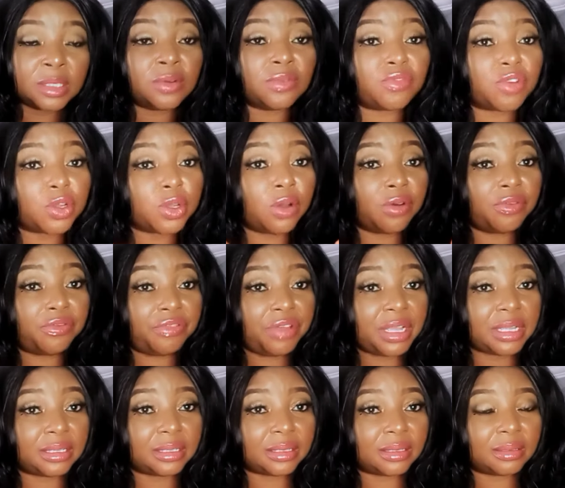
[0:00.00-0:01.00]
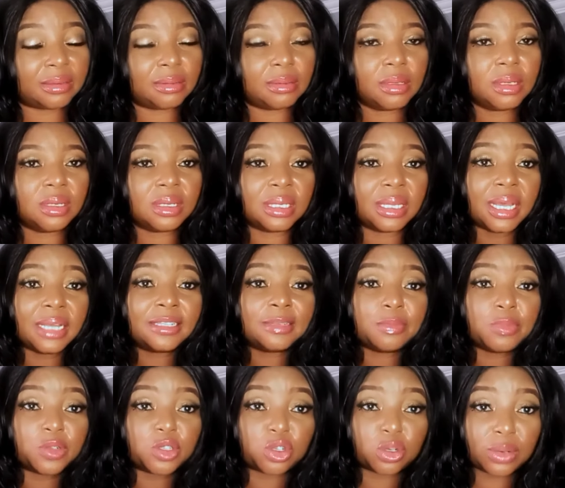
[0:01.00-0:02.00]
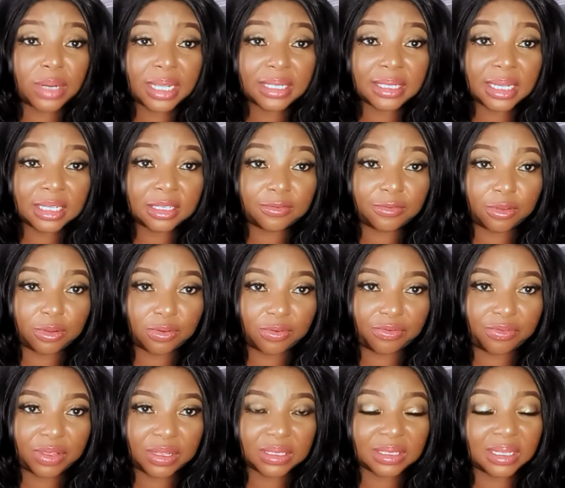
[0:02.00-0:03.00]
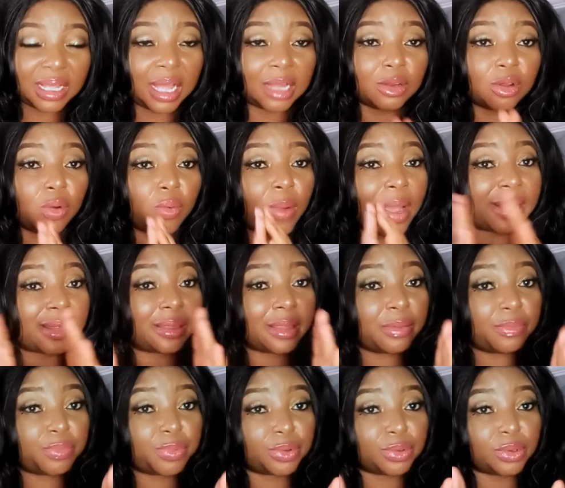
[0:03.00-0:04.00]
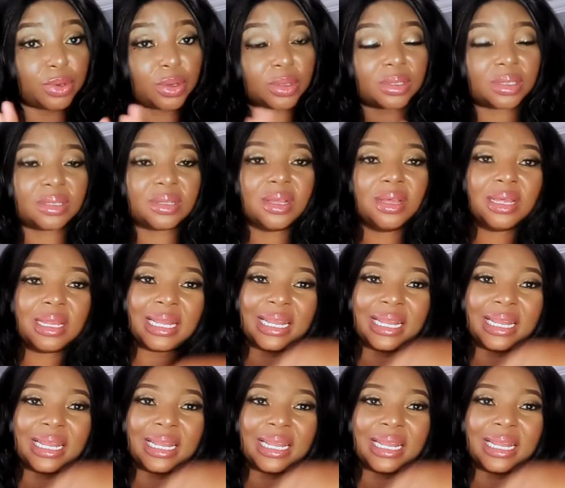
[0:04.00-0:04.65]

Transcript: For your face, get moisturizers for your face, and your whitening products,